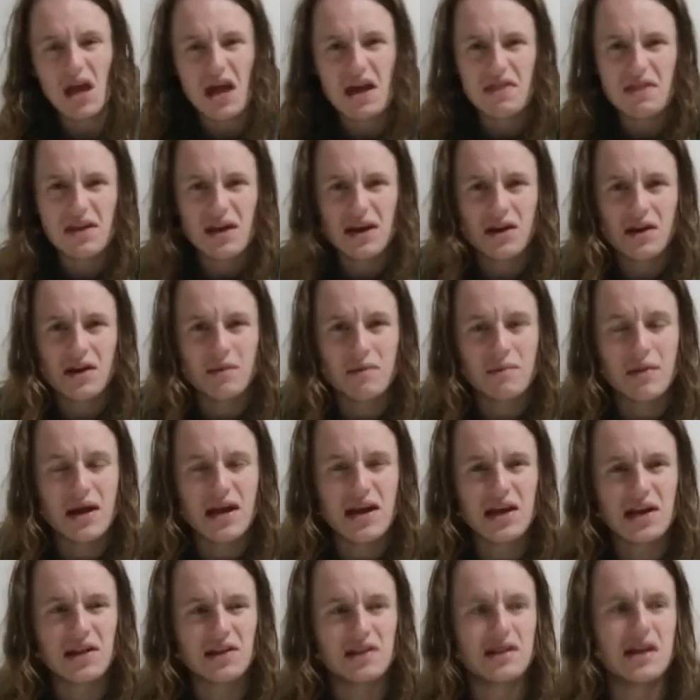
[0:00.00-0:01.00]
At the end of the
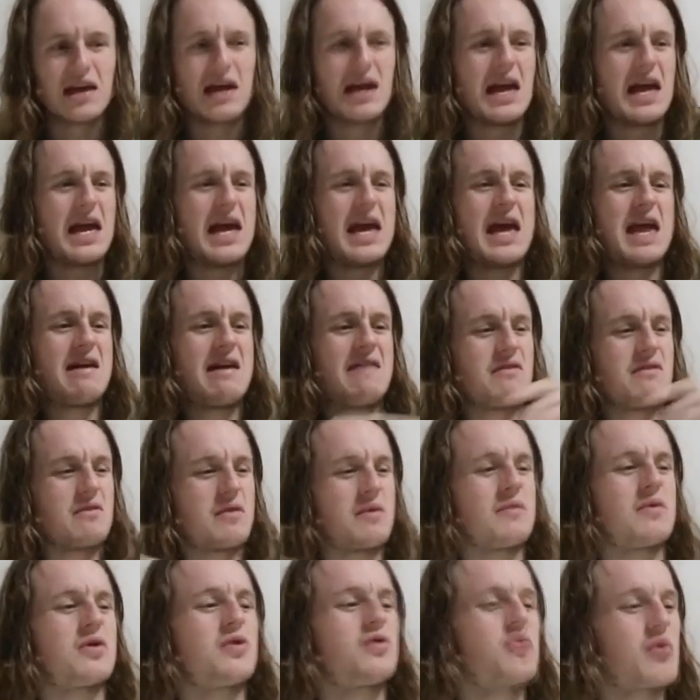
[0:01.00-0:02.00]
meetings,
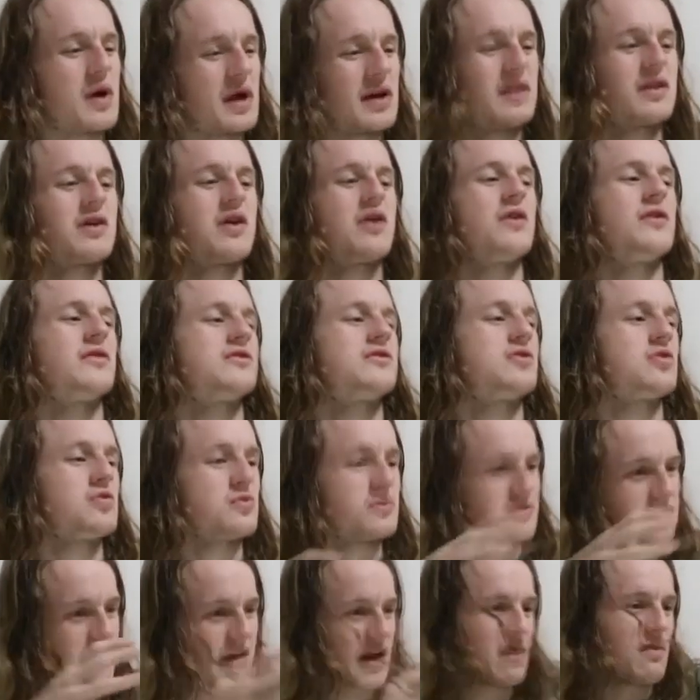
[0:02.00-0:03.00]
everyone would always go and
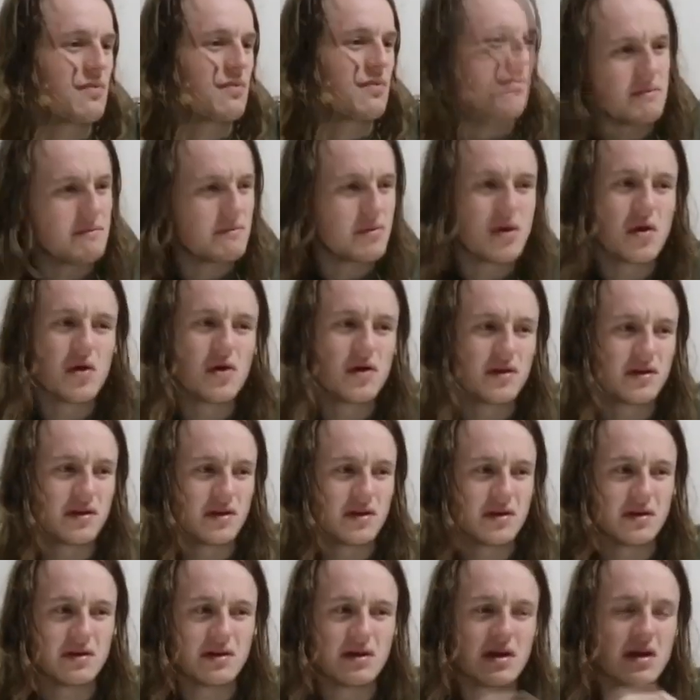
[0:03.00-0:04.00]
talk to that one
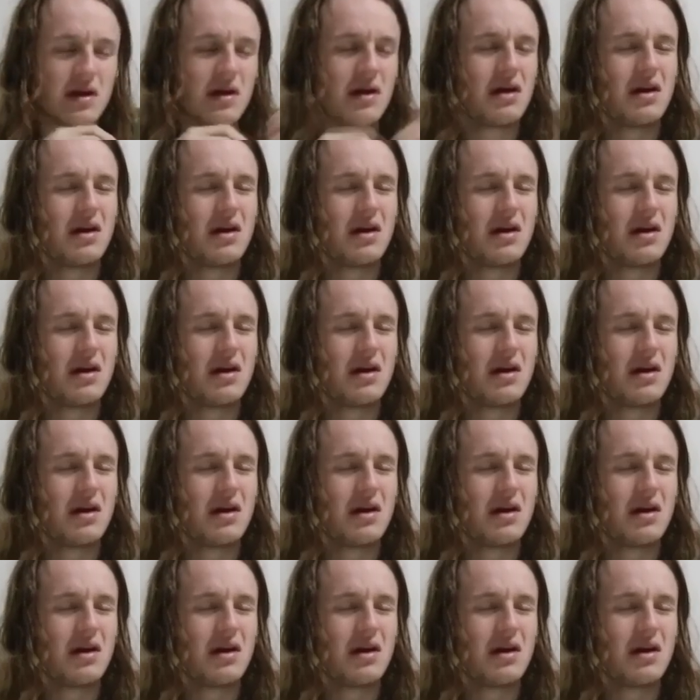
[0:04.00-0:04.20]
person.